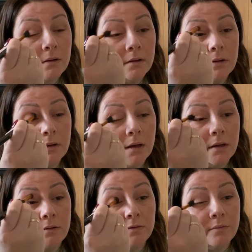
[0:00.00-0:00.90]

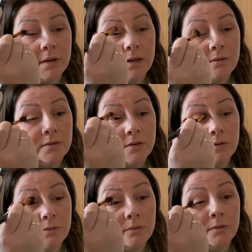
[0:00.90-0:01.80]
again from the outer
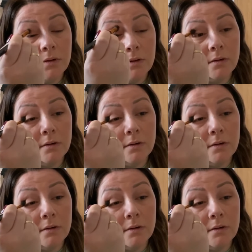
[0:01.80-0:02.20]
corner,